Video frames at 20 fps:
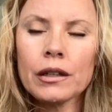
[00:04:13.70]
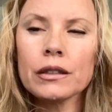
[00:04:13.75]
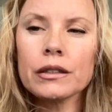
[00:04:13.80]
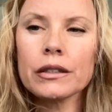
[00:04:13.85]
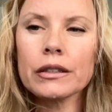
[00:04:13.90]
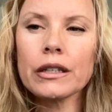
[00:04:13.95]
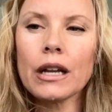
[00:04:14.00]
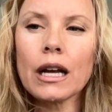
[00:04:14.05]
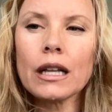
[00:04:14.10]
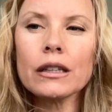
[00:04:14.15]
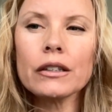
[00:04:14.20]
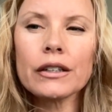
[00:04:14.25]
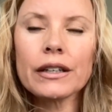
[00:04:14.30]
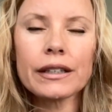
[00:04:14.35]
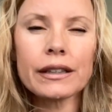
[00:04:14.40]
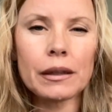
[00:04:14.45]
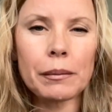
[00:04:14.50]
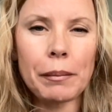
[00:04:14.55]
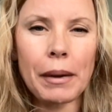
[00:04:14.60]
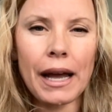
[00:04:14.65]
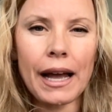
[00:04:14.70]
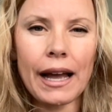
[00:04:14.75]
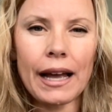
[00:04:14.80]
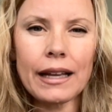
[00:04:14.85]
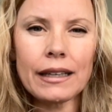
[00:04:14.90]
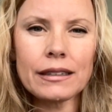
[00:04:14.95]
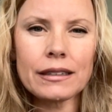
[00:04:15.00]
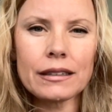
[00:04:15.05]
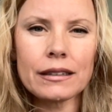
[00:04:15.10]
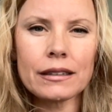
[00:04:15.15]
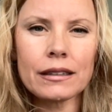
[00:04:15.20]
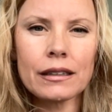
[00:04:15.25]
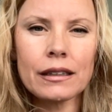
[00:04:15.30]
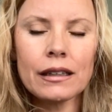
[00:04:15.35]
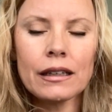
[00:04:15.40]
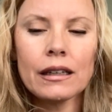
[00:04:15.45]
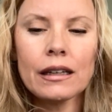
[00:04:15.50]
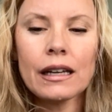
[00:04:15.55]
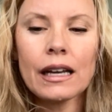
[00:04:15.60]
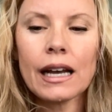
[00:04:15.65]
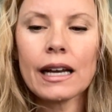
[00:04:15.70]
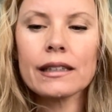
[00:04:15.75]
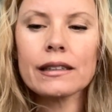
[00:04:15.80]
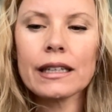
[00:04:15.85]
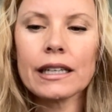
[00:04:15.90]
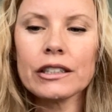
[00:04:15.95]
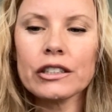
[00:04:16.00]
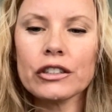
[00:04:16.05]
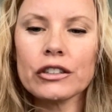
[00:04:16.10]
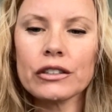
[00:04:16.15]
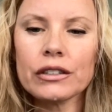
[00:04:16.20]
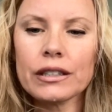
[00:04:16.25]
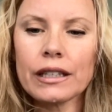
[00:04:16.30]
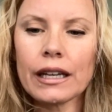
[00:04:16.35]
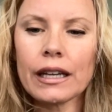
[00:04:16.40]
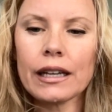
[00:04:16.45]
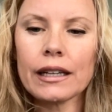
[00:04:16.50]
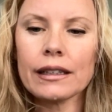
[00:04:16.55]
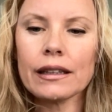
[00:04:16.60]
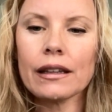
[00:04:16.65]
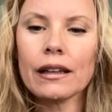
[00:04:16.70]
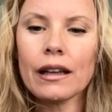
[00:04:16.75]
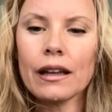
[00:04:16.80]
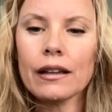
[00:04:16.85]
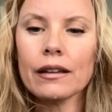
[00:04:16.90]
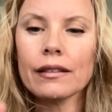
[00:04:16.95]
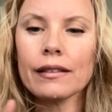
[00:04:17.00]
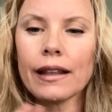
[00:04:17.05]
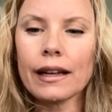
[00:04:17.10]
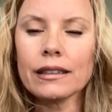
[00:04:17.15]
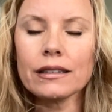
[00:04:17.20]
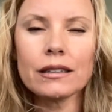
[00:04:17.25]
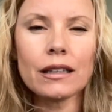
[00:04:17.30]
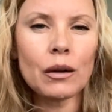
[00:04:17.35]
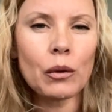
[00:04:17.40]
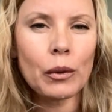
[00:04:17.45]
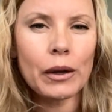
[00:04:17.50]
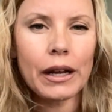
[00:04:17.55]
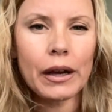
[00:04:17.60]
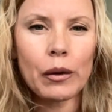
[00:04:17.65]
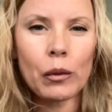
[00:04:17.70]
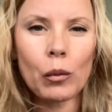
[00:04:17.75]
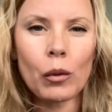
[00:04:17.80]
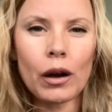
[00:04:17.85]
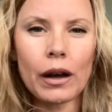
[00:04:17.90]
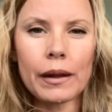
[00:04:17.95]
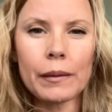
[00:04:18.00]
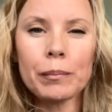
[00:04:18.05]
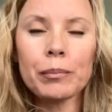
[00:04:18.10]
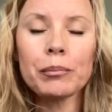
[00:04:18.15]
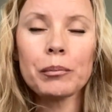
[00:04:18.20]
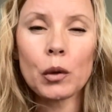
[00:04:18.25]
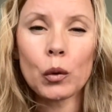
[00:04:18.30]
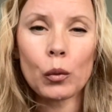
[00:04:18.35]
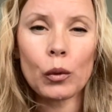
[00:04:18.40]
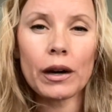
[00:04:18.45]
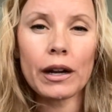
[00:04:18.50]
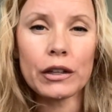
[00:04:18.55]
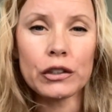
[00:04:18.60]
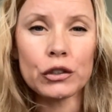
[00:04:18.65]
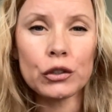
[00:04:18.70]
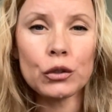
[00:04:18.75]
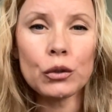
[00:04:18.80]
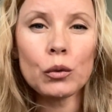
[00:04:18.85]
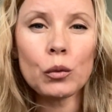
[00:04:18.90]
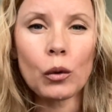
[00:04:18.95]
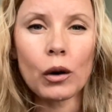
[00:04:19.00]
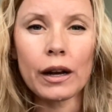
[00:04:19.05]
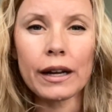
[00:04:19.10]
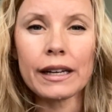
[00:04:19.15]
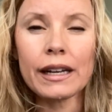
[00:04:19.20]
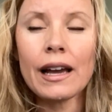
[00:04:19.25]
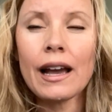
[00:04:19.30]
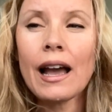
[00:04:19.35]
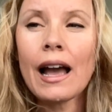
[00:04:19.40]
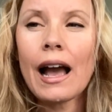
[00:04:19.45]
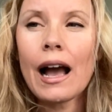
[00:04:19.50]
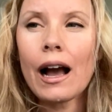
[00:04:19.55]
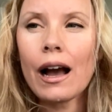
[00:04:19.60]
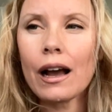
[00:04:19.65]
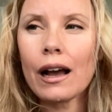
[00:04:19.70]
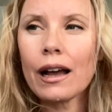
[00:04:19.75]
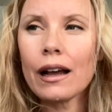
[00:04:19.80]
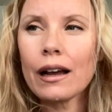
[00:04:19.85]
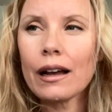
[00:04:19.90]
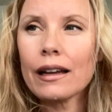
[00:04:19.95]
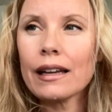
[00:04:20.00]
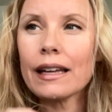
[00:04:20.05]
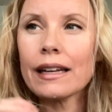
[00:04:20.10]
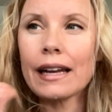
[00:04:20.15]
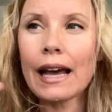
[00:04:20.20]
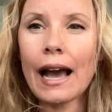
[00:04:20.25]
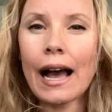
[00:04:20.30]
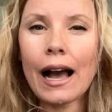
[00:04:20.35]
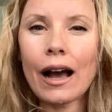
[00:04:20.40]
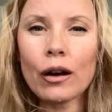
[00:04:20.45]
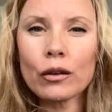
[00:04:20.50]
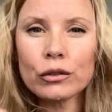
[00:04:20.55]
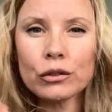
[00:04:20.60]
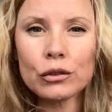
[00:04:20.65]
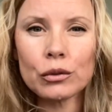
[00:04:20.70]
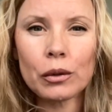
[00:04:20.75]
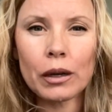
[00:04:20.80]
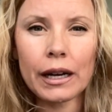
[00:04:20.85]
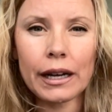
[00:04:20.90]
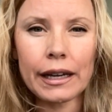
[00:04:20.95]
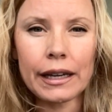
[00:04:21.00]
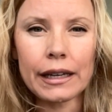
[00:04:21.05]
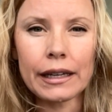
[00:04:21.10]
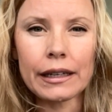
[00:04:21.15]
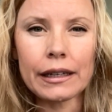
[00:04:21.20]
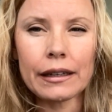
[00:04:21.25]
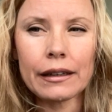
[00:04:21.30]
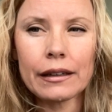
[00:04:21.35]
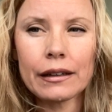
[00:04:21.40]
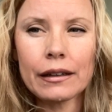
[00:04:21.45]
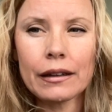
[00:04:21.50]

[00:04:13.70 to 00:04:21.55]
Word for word: to not look at the past unless you're saying, that's not what I want, but what I do want, and how do I,